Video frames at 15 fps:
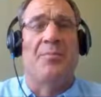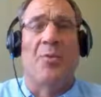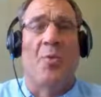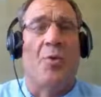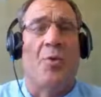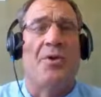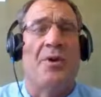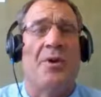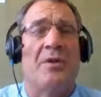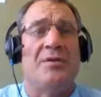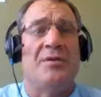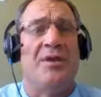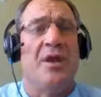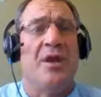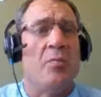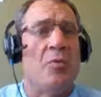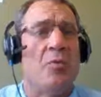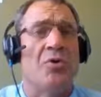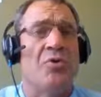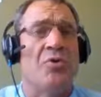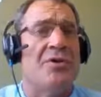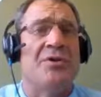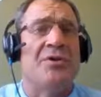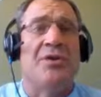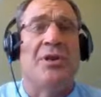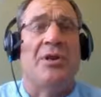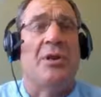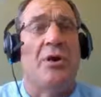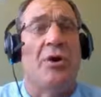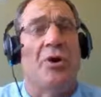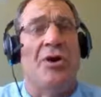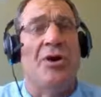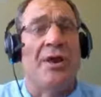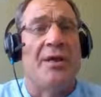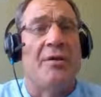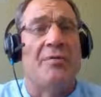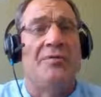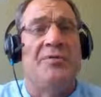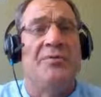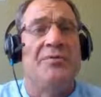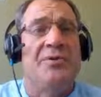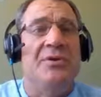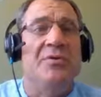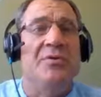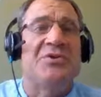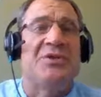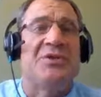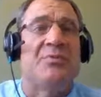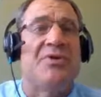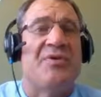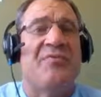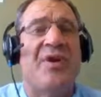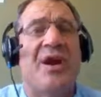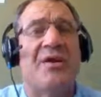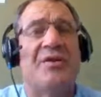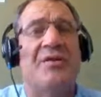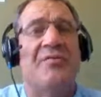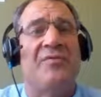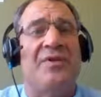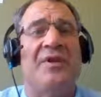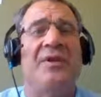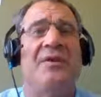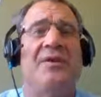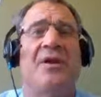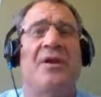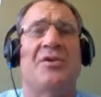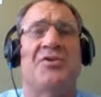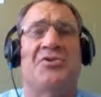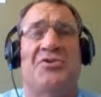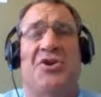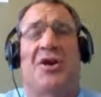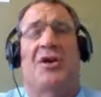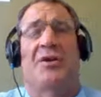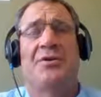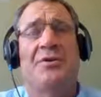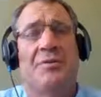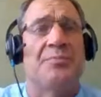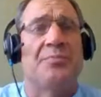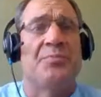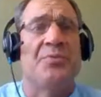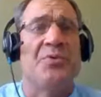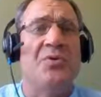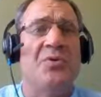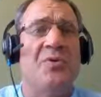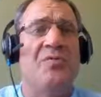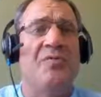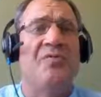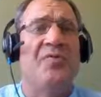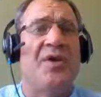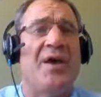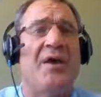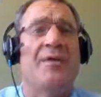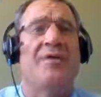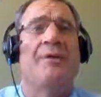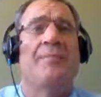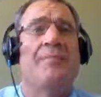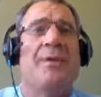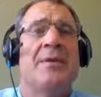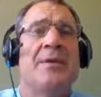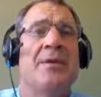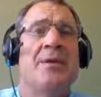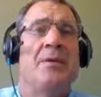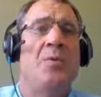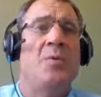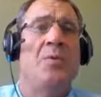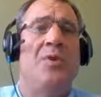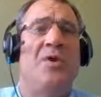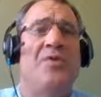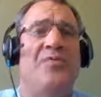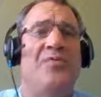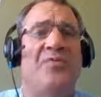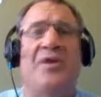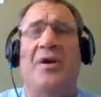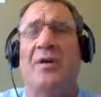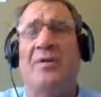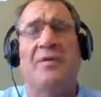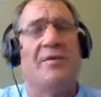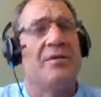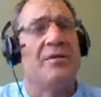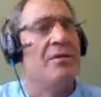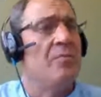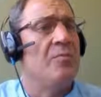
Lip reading: DeBorn, and today we're going to learn how to use the refractive index chart to prove that we've got